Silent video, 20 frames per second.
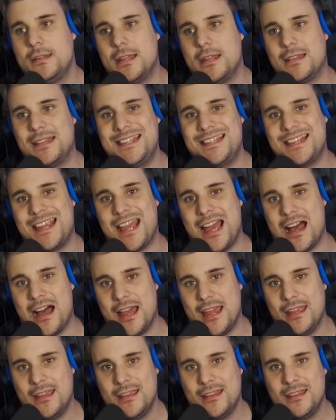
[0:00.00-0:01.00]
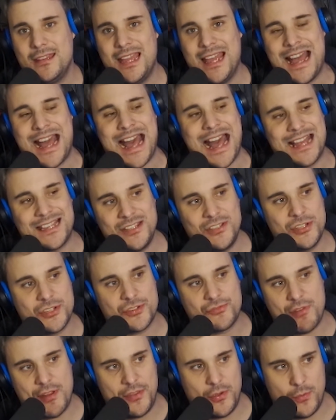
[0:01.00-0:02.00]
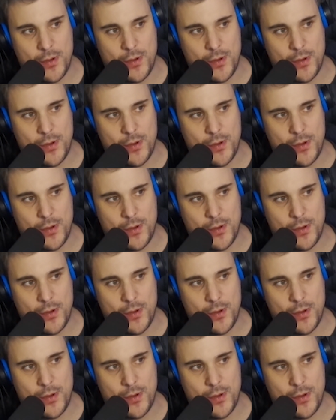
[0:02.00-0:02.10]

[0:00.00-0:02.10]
Now this guy hasn't just read the